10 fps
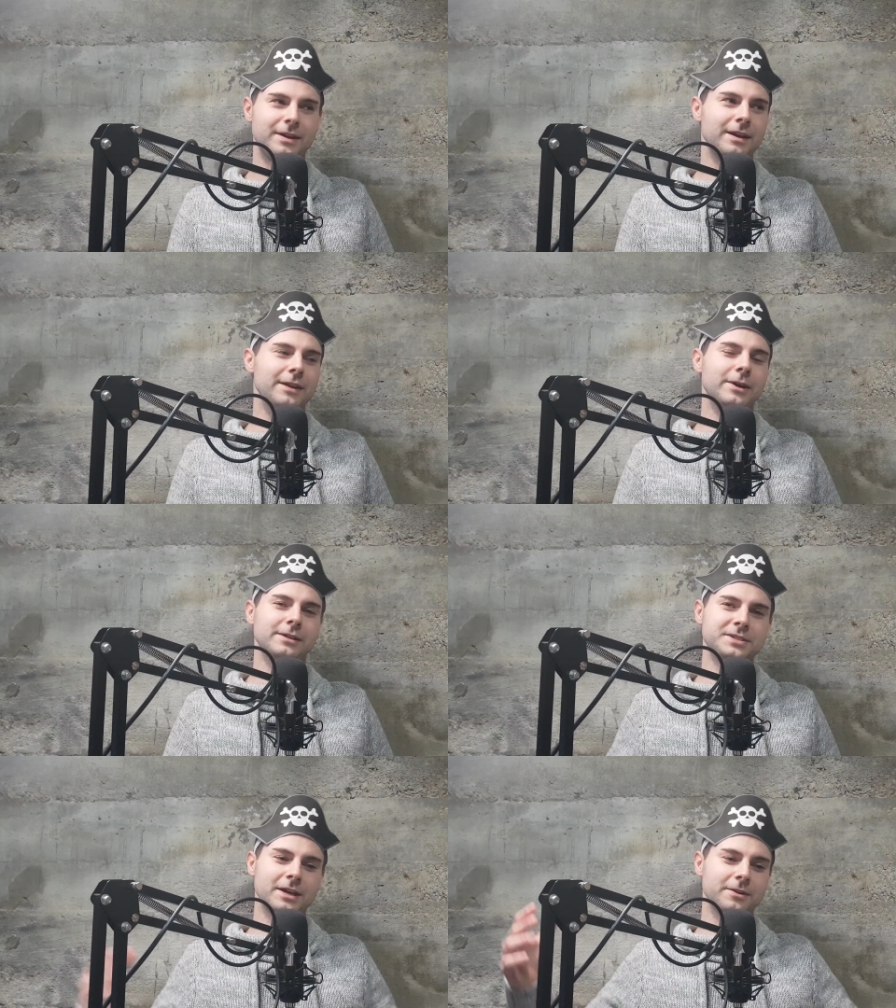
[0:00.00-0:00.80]
Anyway,
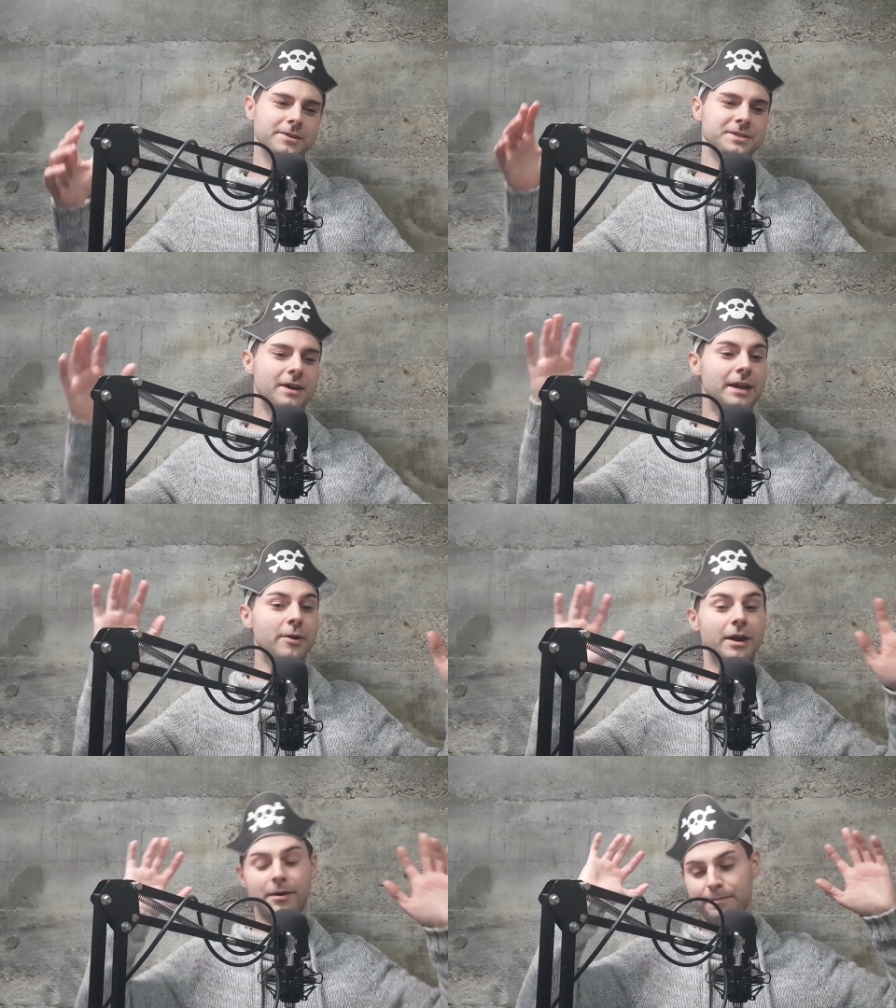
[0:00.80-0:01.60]
let's cut all this.
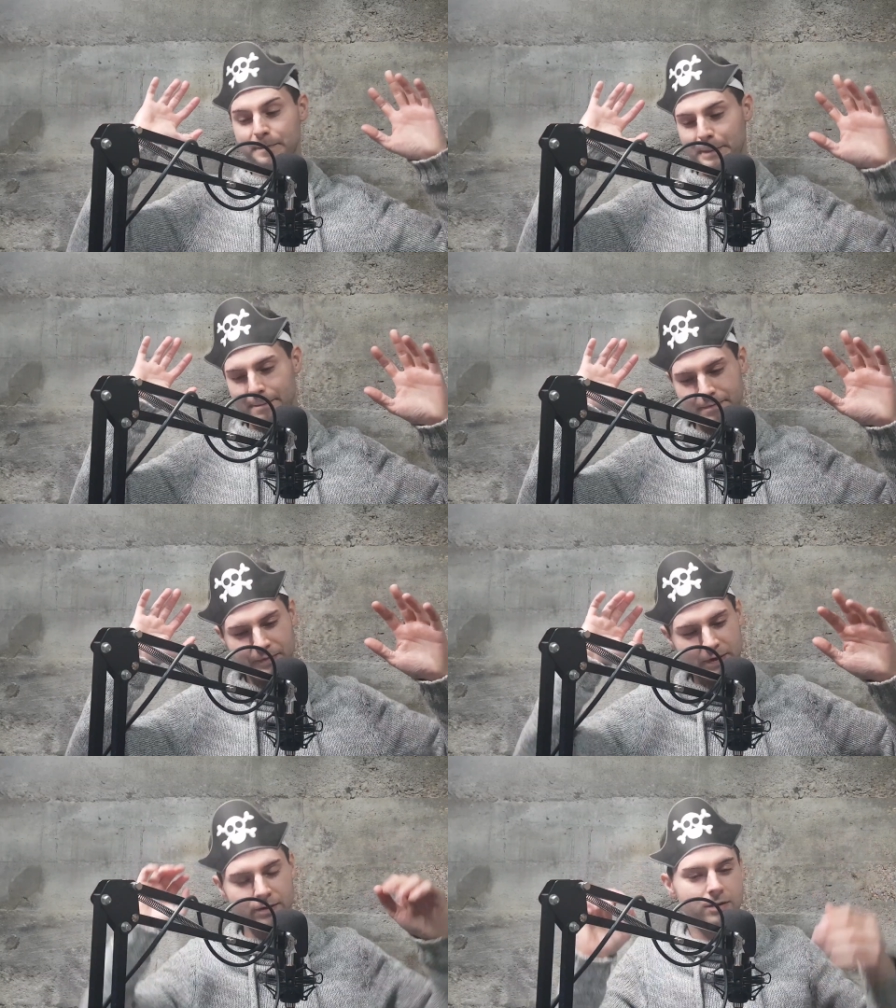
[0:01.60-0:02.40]
Anyway,
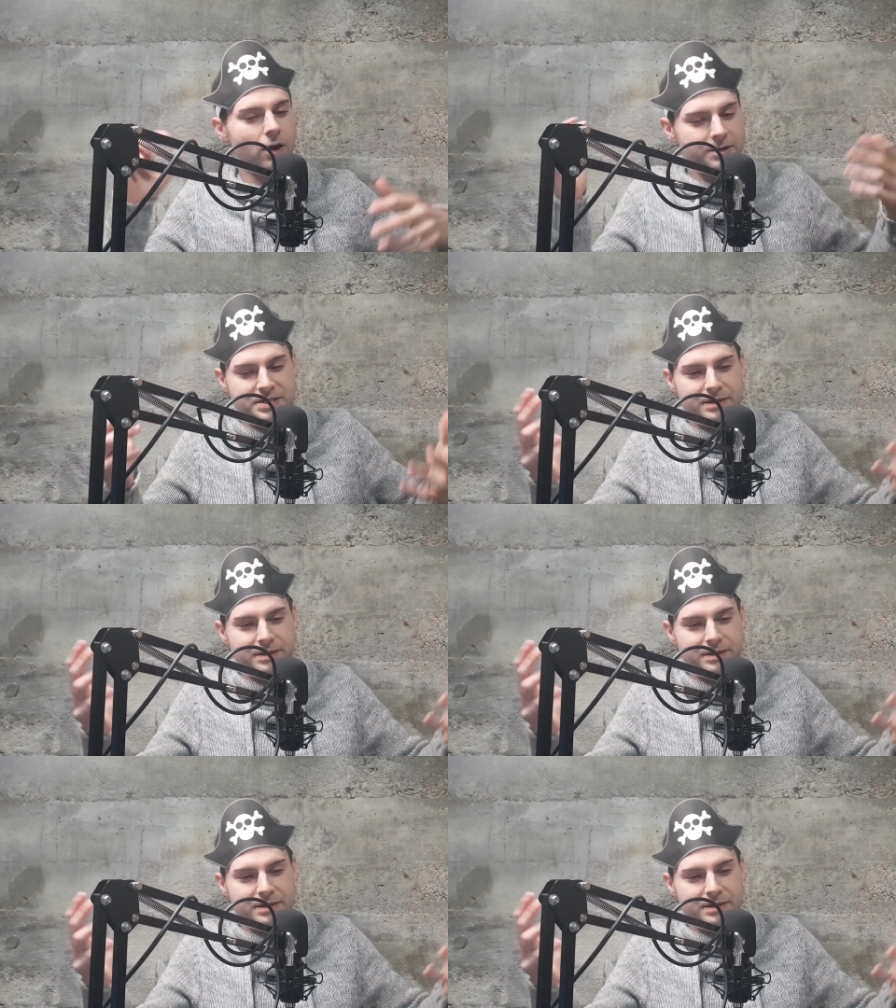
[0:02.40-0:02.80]
look, honestly,